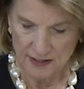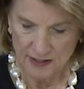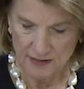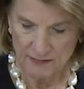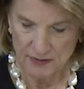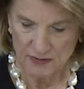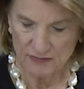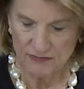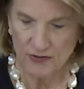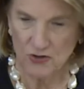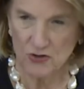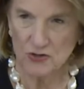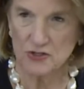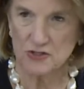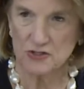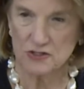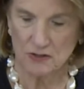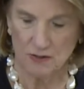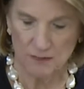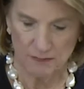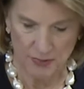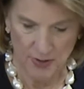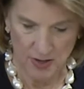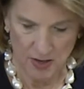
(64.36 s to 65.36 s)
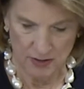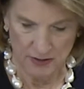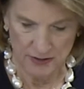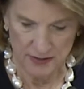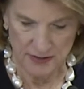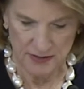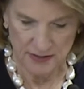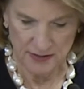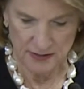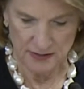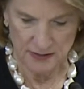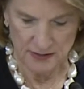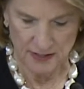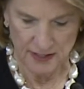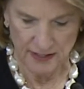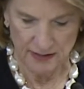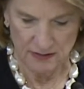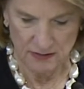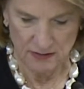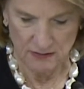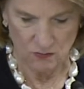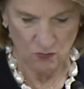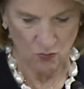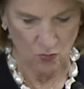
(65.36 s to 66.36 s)
I've been focused on policies
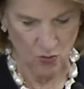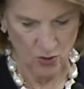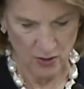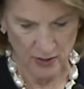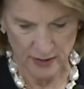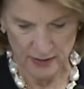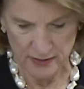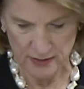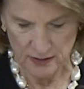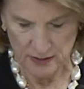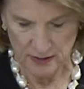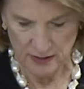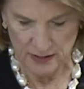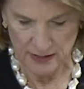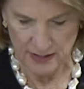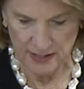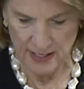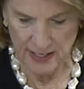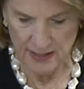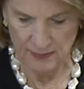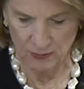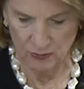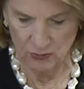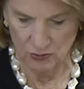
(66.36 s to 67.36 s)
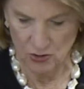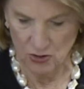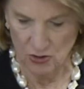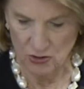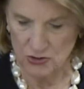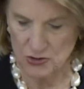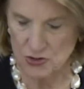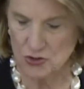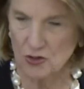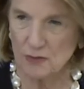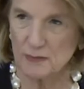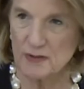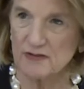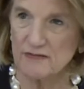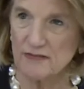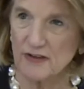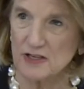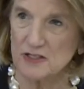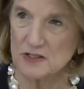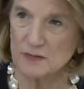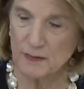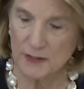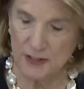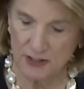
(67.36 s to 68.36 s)
that, 1, enable long-term
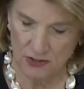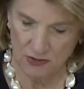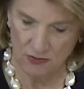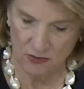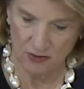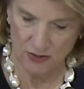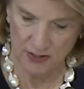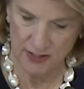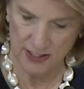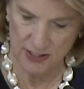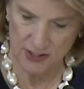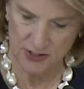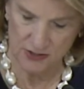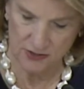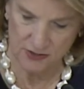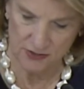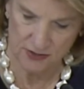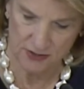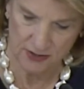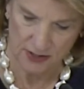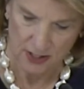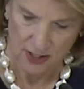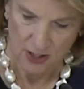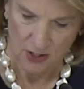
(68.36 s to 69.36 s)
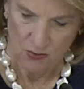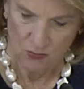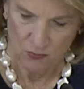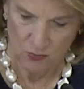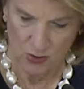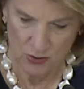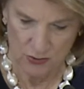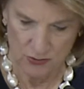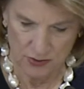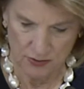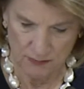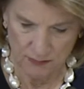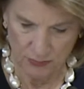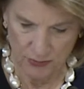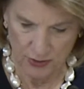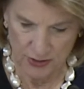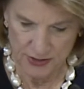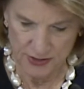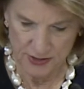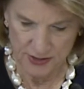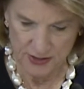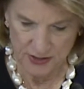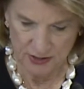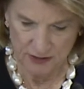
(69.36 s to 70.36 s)
investment in our nation's roads and
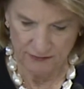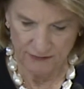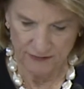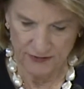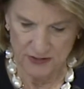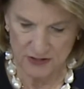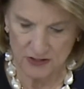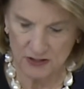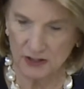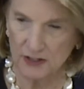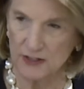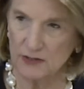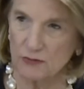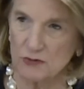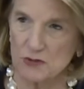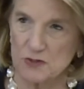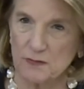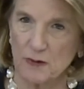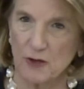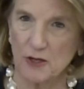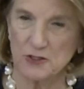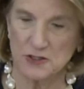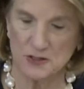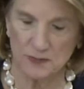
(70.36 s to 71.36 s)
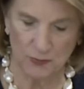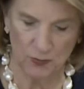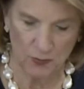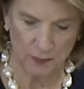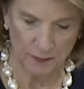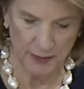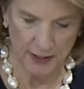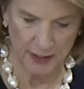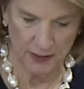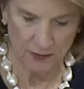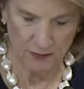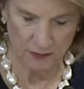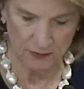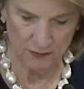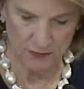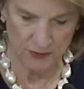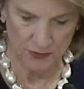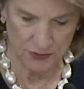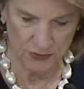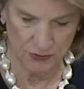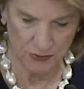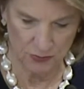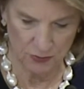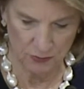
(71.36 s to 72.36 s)
bridges in a fiscally responsible manner,
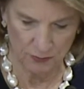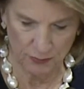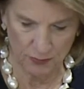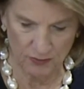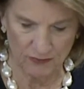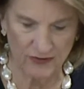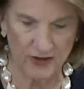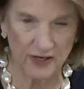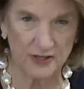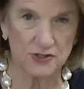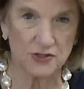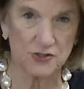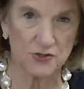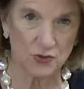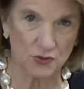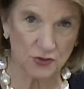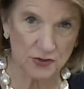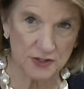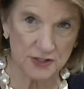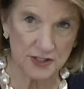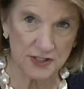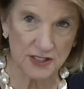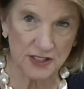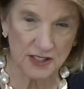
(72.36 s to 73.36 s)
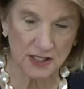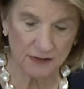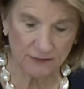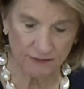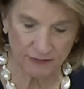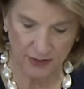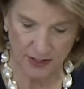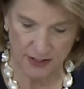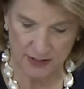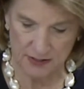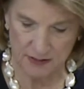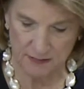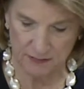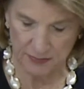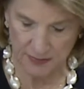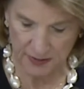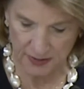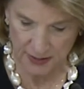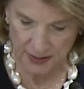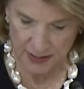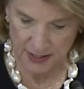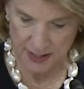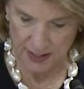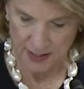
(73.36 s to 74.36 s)
2, provide certainty and
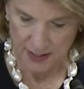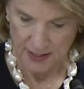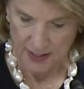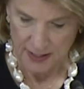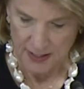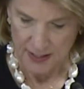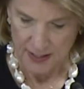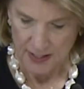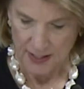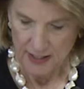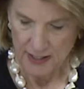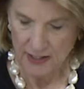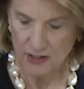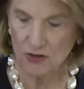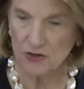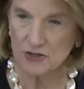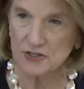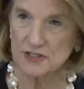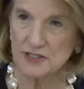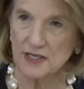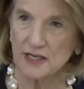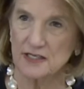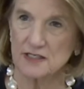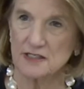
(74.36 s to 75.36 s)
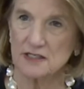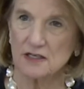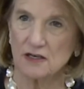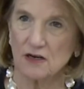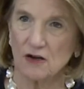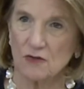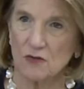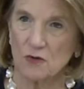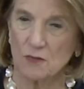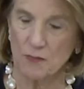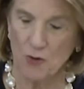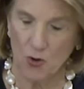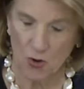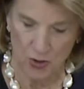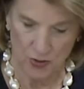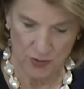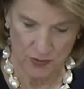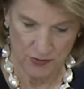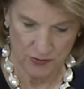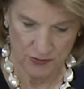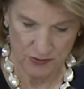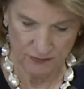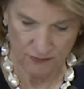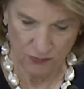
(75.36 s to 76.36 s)
flexibility in our states and other
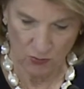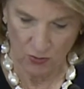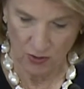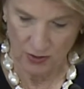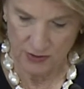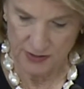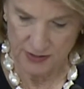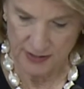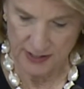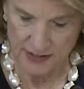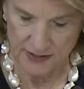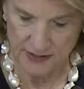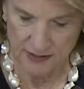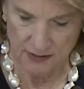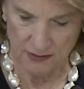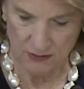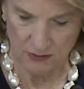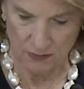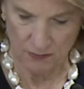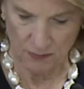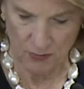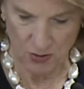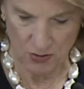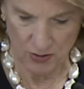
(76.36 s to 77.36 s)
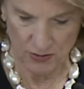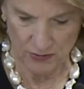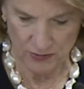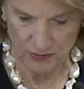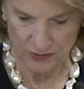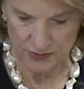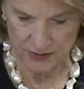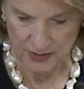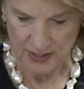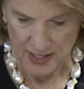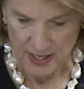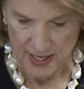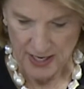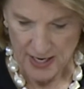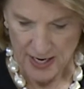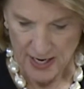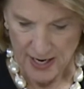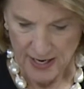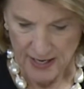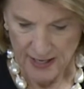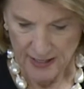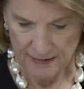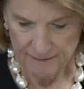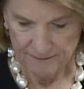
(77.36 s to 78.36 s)
partners, for our states and other partners,
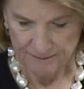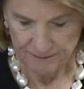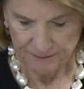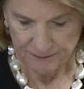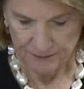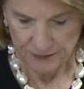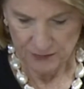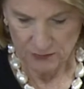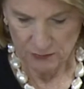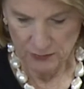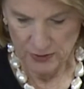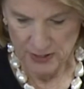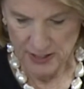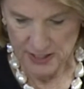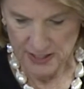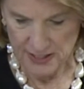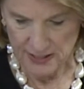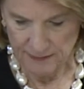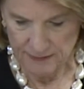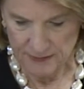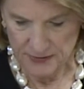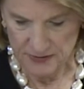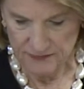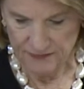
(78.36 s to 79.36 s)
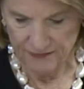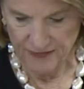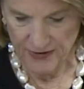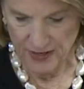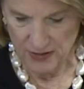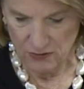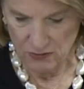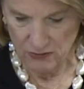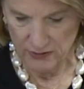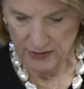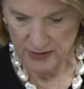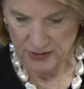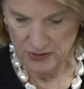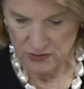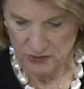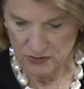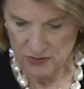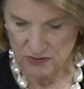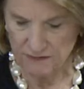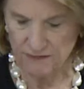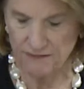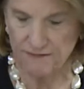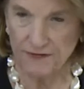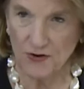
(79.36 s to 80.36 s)
and 3, keep the federal
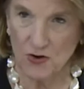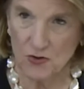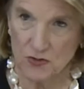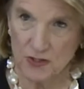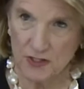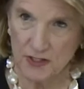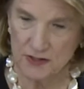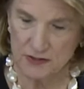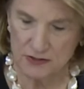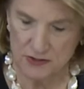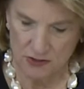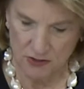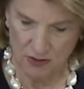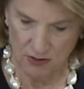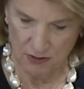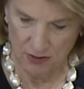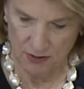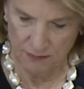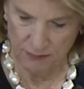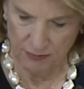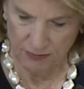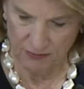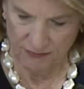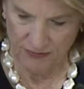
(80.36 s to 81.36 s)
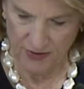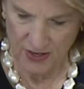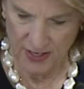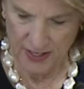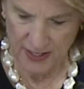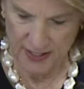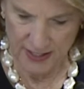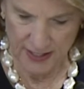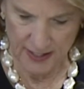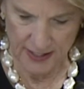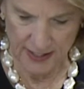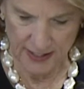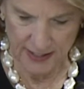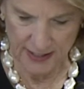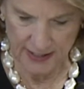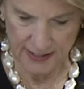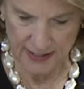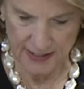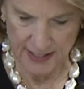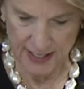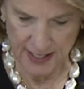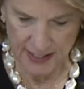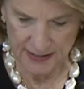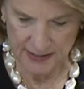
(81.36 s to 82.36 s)
interest focused on providing a
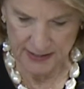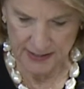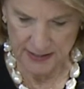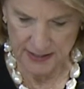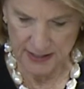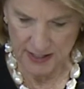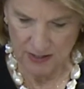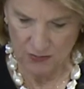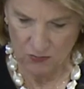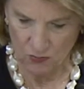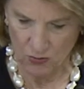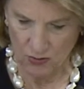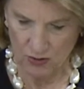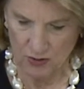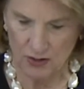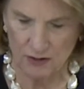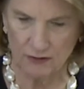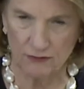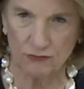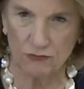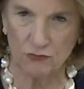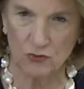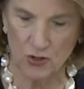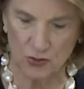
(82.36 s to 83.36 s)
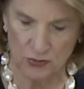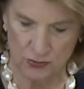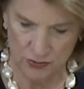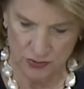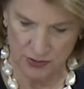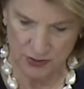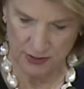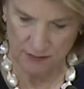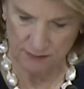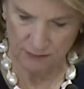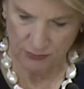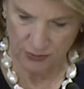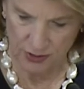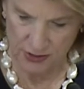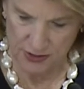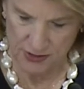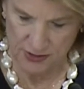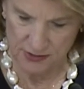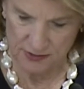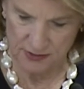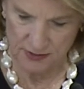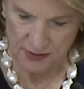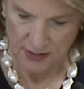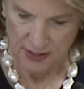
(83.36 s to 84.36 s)
connected network of roads and
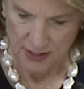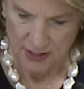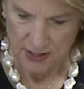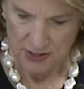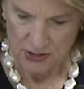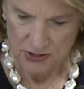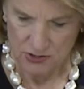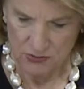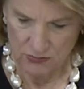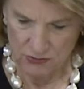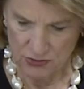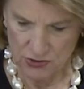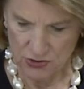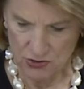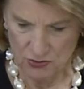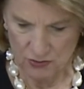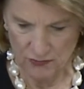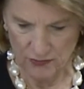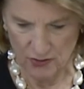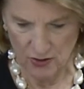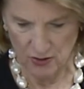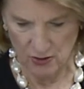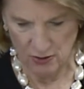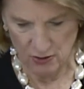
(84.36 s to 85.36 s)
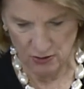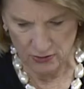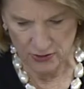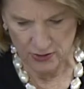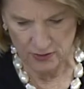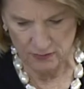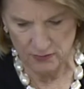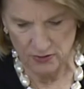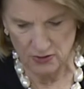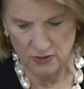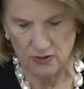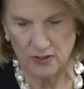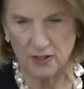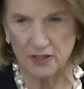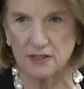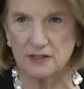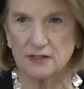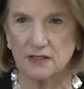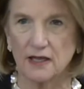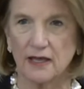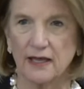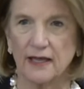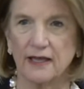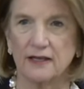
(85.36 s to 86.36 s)
bridges to ensure that all
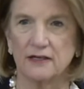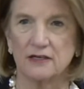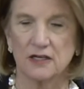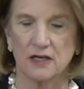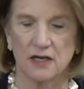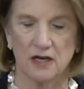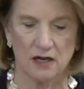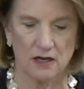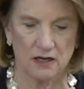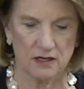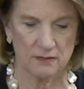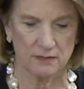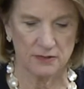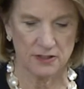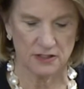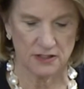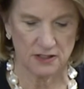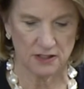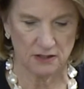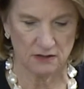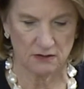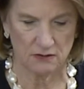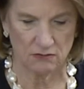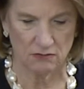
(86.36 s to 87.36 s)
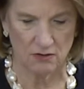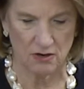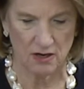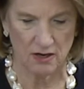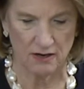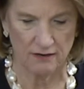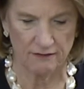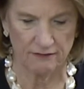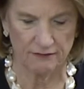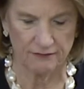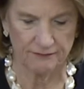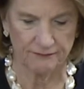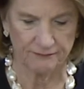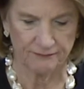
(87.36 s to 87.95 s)
communities and economies can thrive.